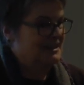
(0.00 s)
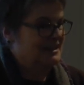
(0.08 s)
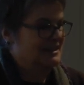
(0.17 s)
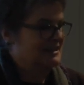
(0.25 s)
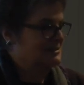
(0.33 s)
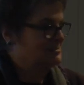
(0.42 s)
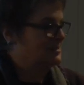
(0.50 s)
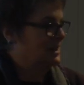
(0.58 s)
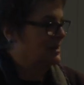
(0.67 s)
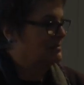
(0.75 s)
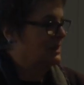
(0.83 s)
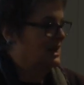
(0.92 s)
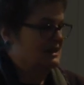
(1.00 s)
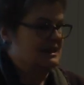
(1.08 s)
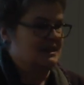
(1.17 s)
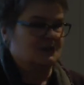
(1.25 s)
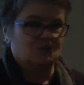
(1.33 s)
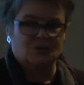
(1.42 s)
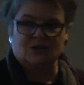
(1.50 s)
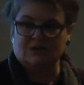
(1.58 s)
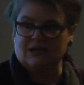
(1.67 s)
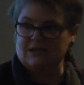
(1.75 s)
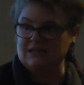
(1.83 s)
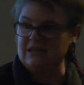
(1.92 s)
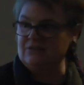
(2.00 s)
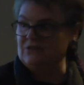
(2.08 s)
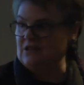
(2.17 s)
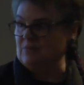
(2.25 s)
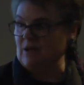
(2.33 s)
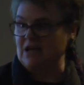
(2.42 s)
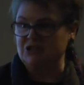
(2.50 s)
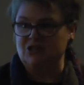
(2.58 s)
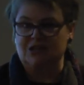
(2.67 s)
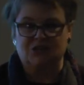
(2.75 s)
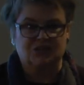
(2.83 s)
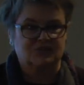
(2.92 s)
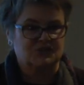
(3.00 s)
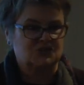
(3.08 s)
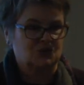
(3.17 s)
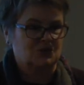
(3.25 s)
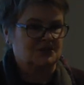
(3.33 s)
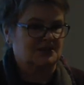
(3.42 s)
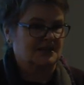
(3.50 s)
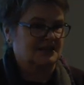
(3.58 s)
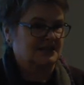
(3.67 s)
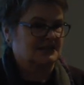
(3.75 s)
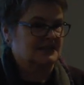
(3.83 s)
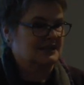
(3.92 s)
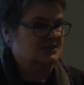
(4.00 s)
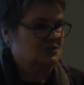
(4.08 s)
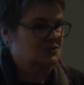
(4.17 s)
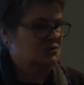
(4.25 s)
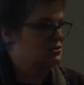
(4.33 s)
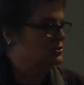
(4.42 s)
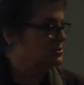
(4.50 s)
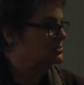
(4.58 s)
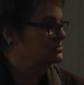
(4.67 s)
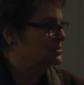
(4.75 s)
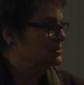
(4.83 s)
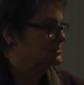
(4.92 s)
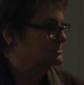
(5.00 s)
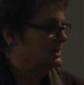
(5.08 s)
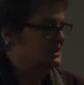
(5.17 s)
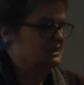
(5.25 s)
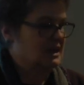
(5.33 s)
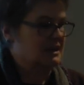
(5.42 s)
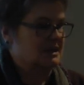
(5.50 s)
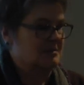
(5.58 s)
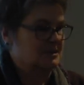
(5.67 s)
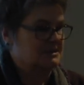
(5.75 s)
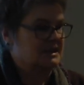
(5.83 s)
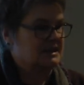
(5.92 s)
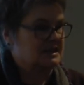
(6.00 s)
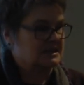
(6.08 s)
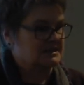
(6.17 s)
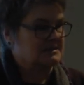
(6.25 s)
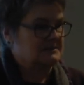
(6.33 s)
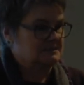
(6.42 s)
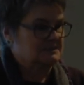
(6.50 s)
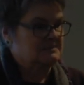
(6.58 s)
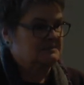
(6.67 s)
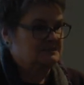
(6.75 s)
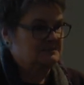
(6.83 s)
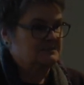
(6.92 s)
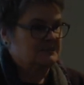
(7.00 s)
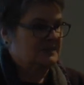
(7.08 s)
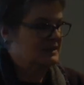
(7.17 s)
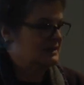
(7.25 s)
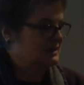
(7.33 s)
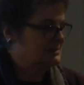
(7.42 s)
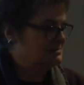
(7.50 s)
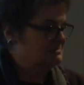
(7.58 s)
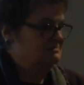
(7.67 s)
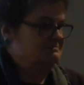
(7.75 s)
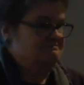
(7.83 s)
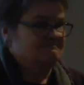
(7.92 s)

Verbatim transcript: Um, uh, but I think it will uh, live in the imagination of historians like these things do for a couple of decades. Um,